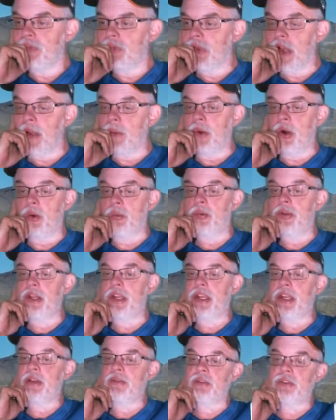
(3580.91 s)
I'm hoping
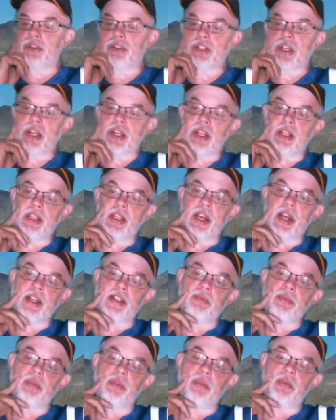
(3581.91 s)
they give her a shot at the
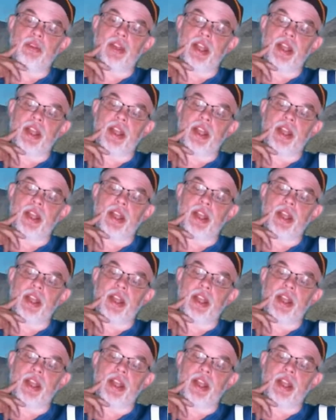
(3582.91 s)
hospital.